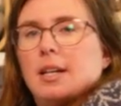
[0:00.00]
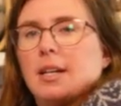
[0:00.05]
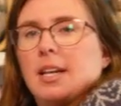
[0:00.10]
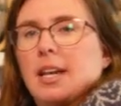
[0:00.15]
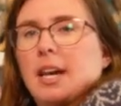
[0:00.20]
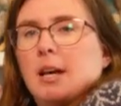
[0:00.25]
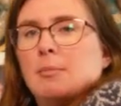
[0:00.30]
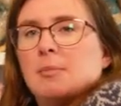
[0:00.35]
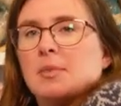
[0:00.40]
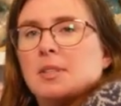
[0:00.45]

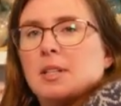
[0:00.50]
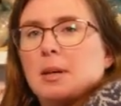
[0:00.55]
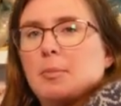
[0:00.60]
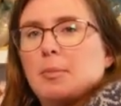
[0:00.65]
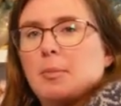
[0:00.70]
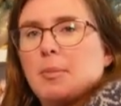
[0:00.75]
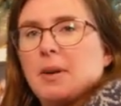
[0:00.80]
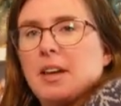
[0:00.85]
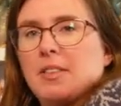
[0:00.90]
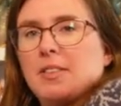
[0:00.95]
comes up
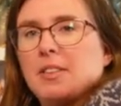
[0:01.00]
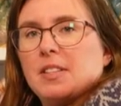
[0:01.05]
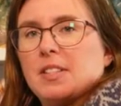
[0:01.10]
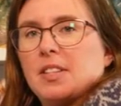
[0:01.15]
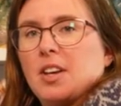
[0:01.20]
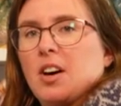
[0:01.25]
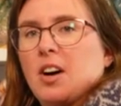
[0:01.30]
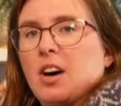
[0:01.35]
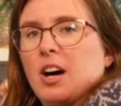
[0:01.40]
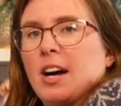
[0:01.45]
about this
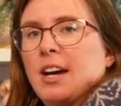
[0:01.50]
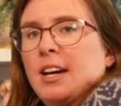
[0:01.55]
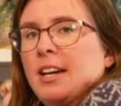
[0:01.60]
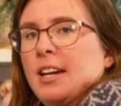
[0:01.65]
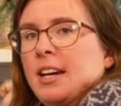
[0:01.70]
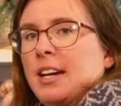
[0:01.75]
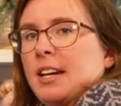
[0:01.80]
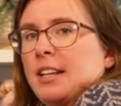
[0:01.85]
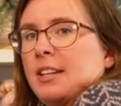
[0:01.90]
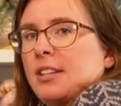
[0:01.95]

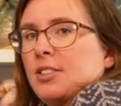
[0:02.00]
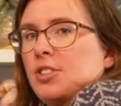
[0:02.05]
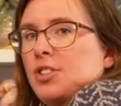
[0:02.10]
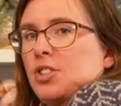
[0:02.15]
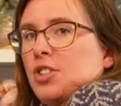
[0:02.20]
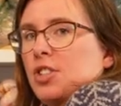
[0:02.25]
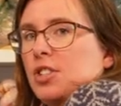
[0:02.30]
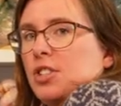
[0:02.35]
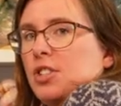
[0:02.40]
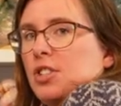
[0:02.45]
high and it's
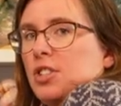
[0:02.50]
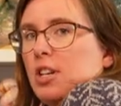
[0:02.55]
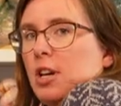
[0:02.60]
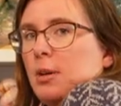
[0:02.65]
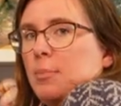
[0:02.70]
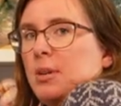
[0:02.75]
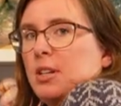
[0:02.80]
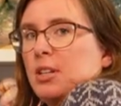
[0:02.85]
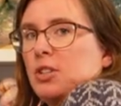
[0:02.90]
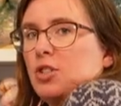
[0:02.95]
just a
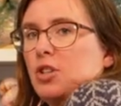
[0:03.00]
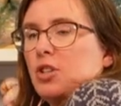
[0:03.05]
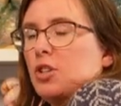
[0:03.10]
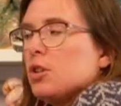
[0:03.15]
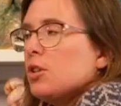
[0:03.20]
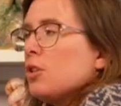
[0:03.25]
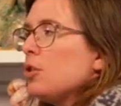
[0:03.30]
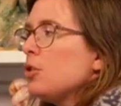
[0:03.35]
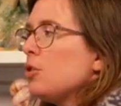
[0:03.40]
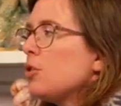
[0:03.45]
bit
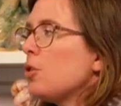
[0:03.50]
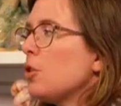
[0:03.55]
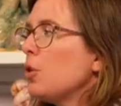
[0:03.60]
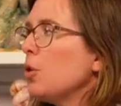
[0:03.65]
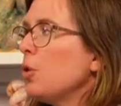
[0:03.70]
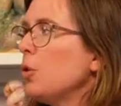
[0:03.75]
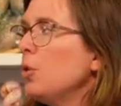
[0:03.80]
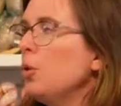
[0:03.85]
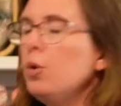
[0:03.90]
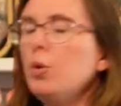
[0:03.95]

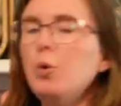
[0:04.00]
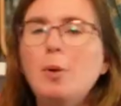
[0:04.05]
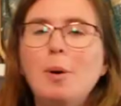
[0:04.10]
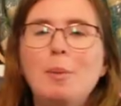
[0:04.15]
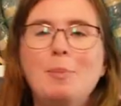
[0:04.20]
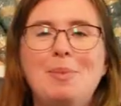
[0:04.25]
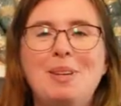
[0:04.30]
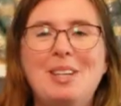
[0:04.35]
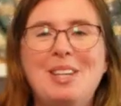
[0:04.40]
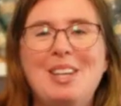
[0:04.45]
too
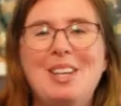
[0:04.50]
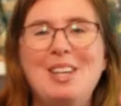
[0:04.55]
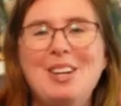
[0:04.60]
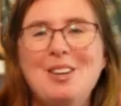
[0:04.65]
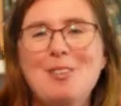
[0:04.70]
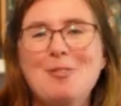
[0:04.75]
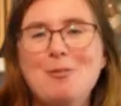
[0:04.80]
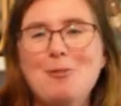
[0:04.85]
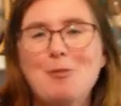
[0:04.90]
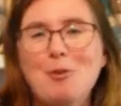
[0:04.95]
big
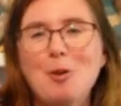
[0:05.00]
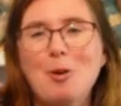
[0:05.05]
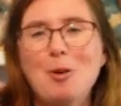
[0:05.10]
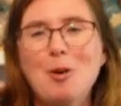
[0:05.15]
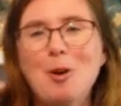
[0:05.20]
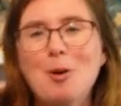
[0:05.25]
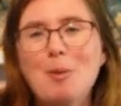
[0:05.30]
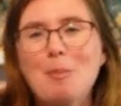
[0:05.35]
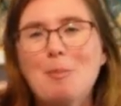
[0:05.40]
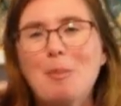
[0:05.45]

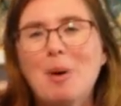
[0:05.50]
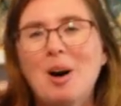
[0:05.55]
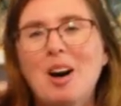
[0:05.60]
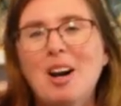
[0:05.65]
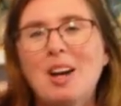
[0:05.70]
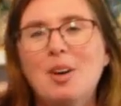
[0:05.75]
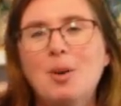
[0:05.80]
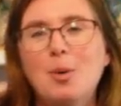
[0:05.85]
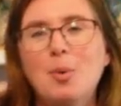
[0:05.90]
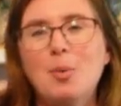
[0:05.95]
for
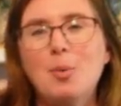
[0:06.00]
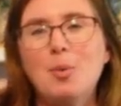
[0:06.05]
my